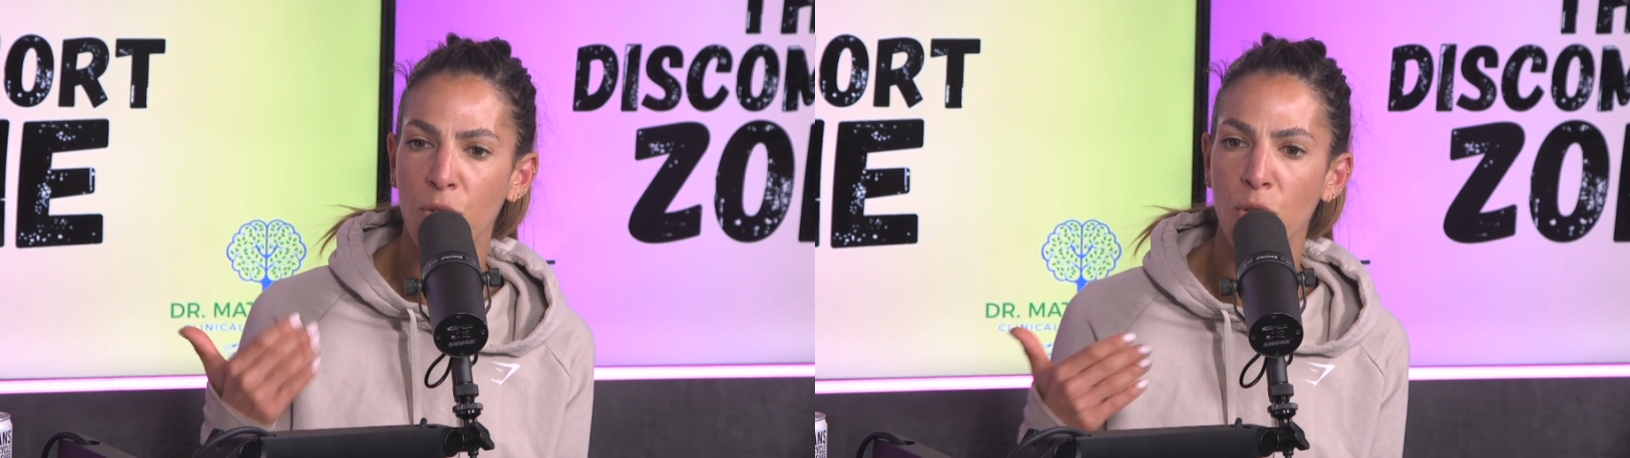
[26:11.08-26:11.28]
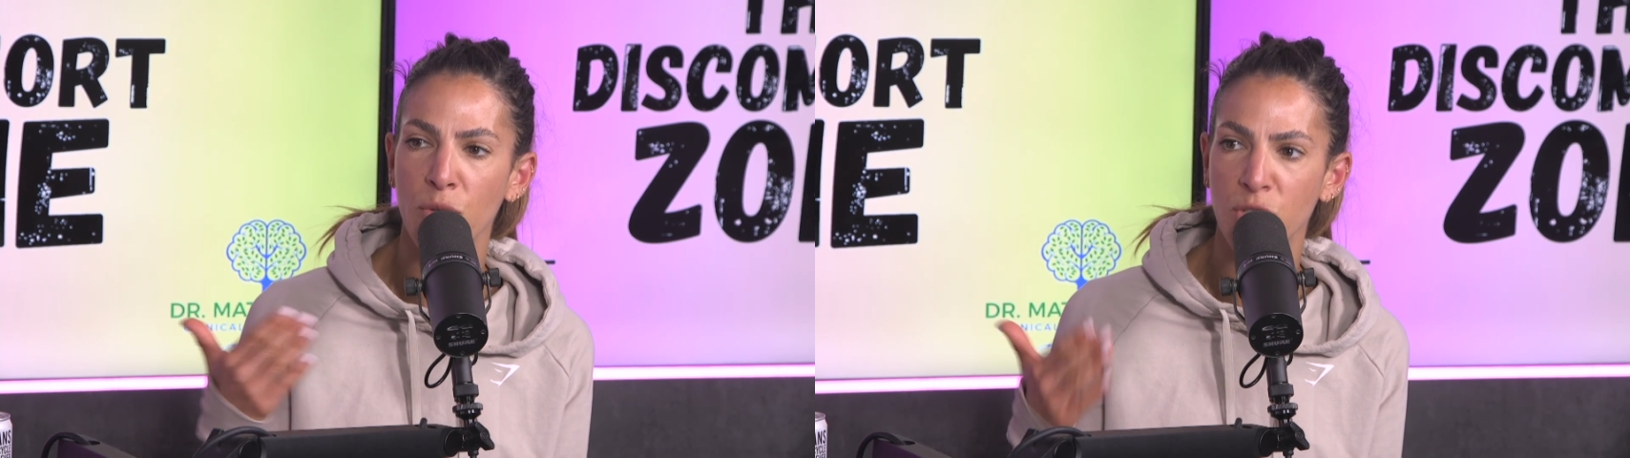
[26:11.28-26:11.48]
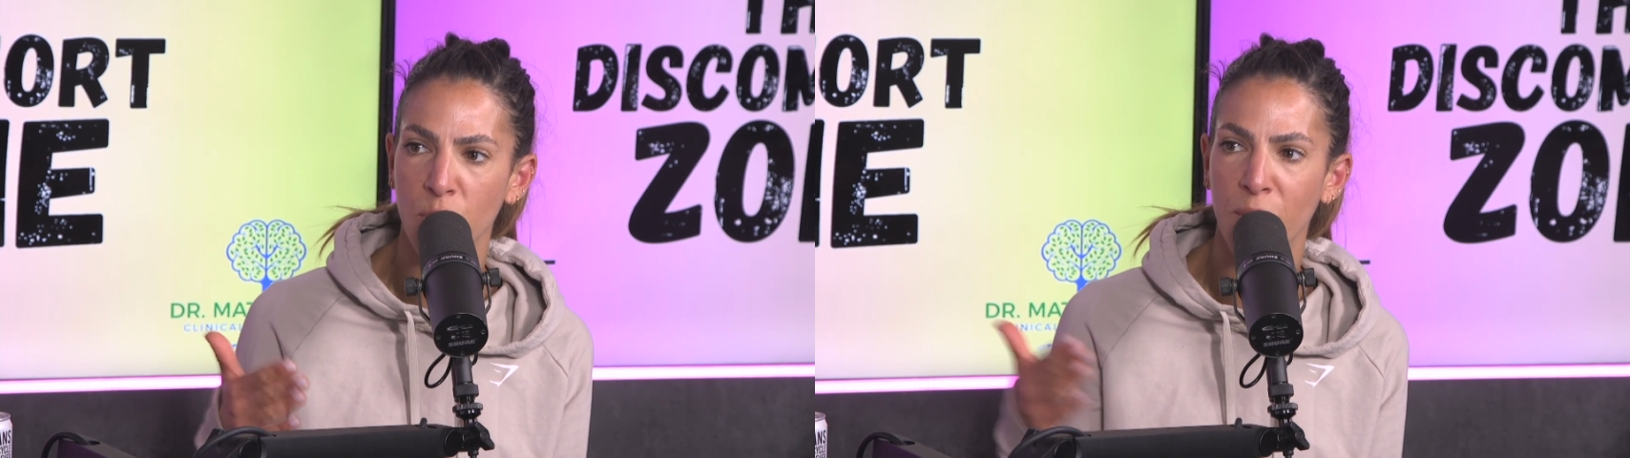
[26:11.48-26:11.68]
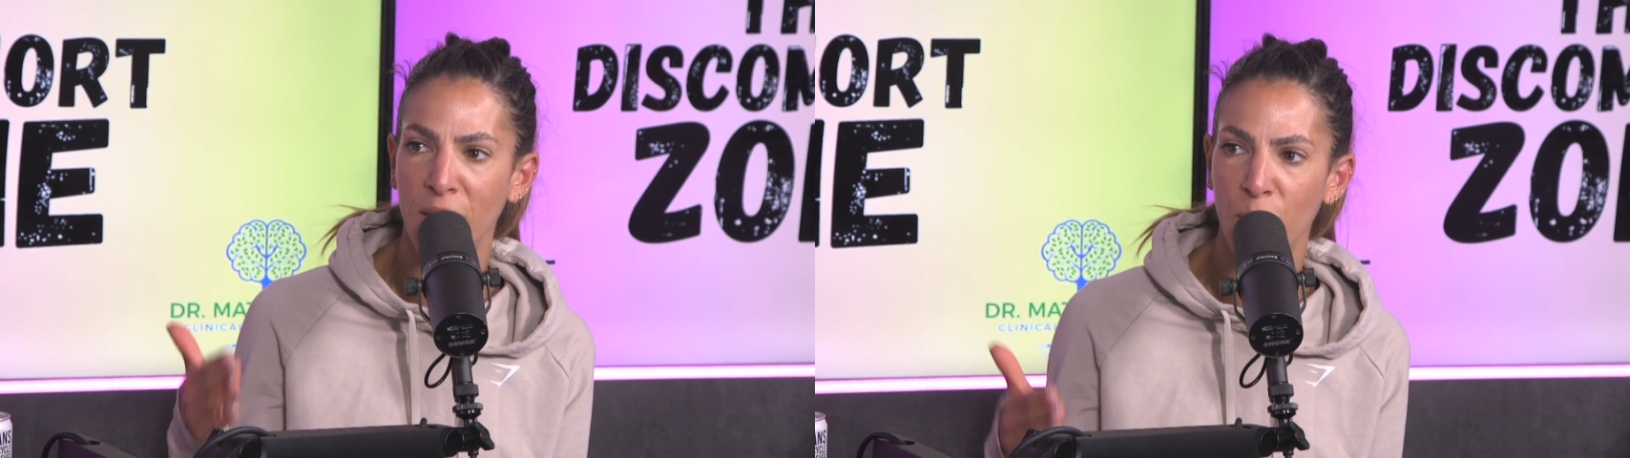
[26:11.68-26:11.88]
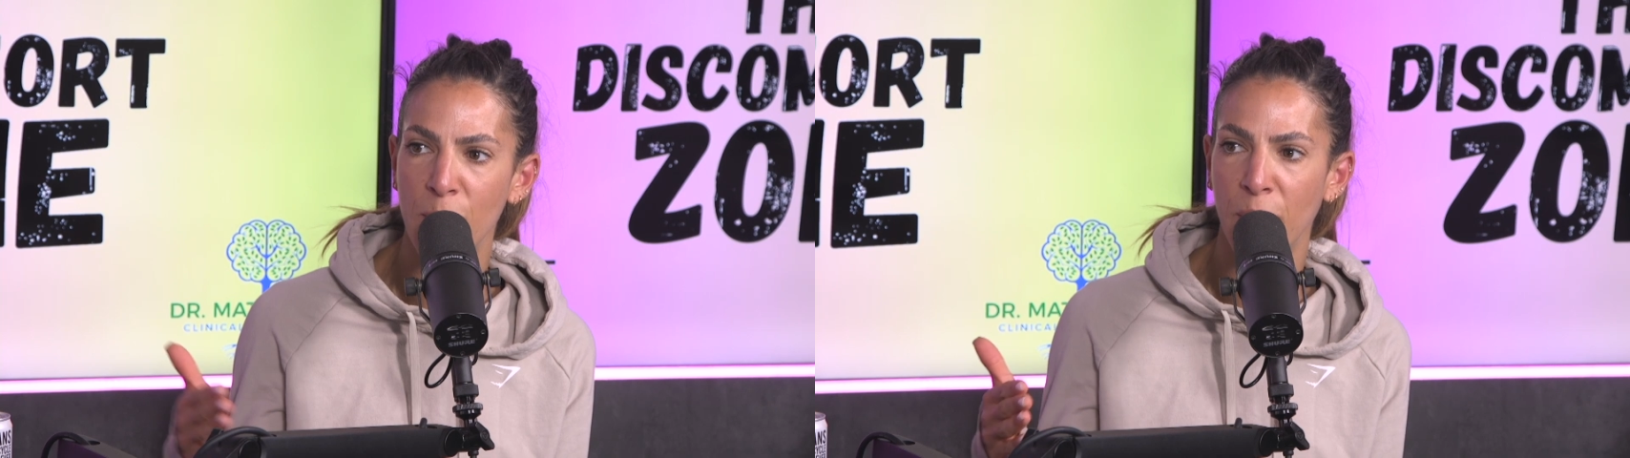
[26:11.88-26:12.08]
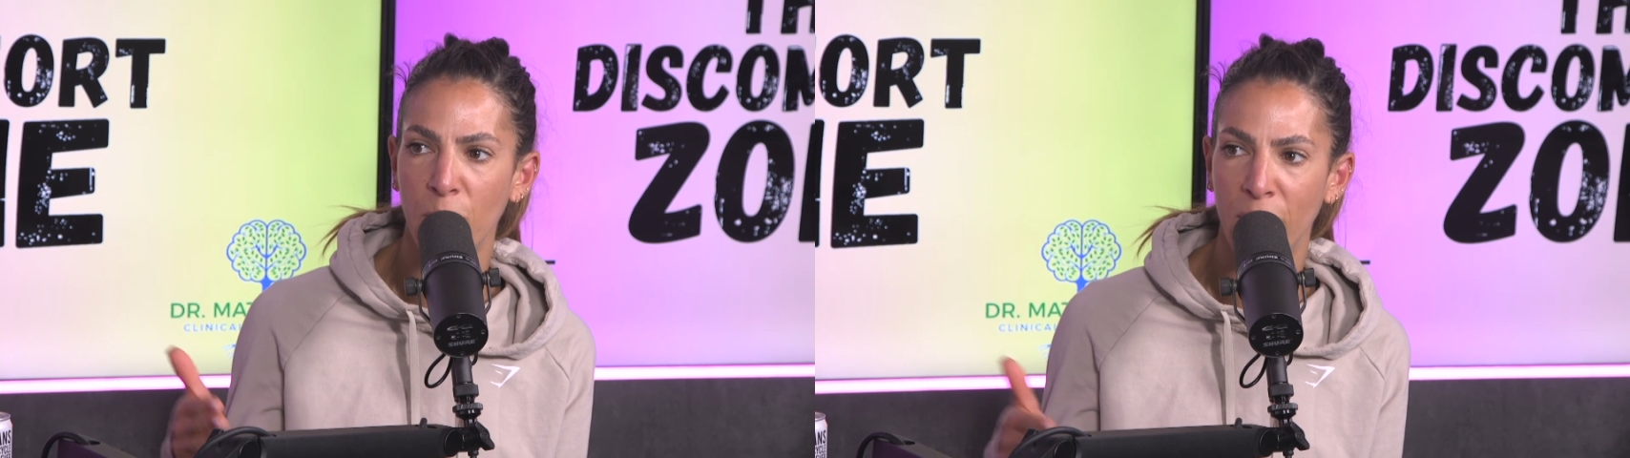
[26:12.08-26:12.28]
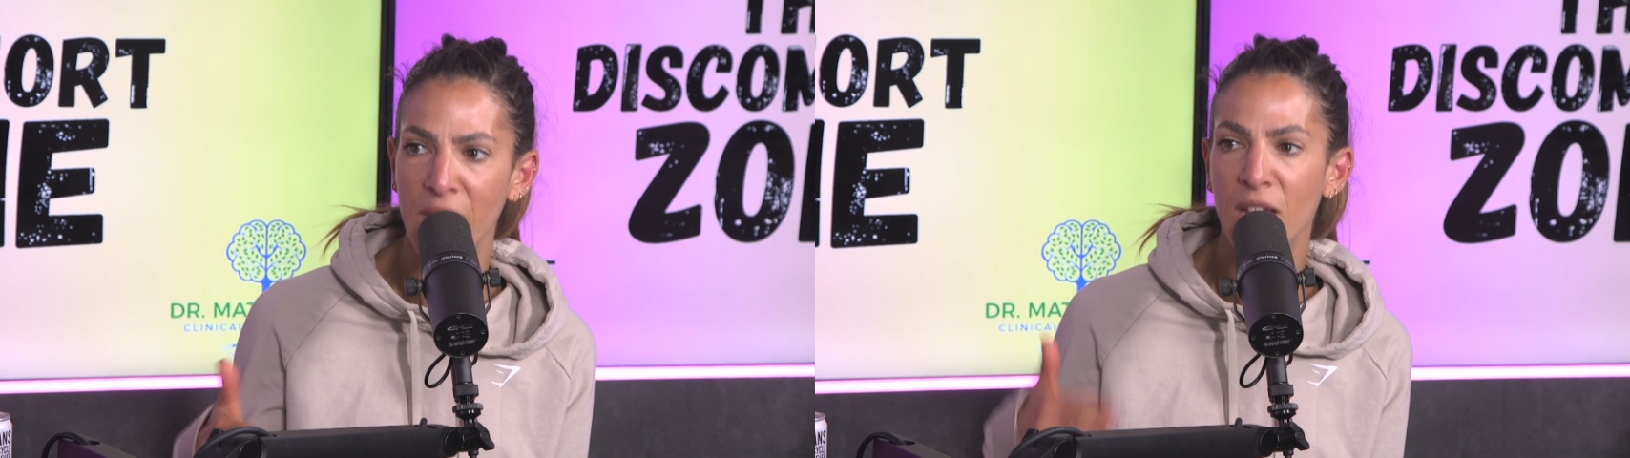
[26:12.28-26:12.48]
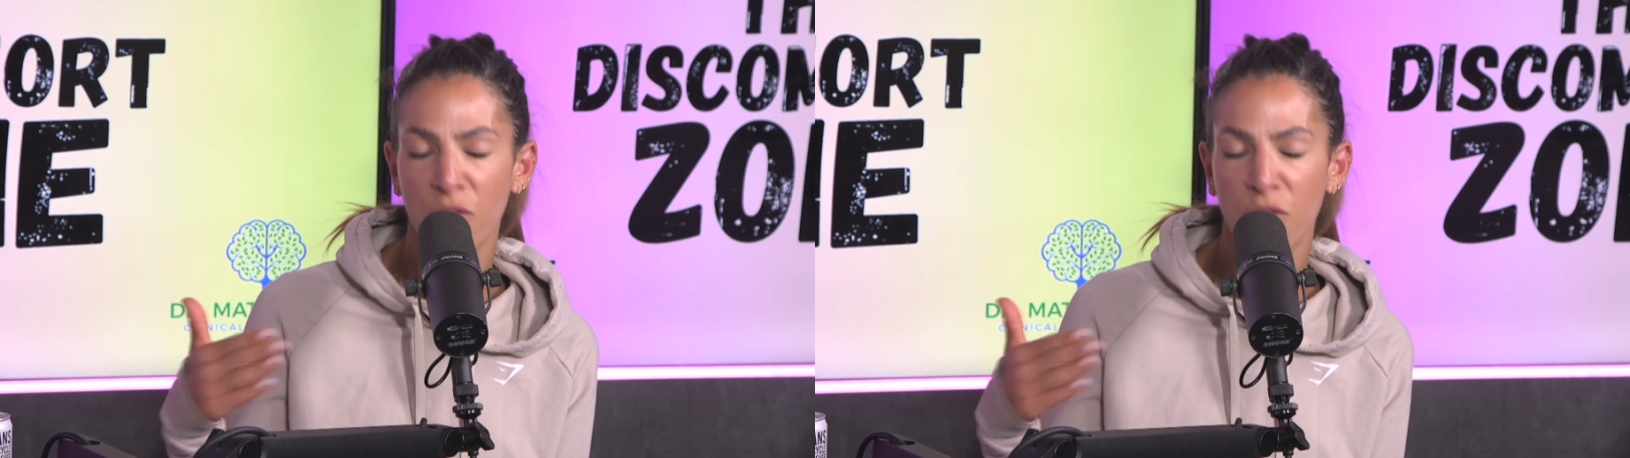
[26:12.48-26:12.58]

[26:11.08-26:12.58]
doing week by week.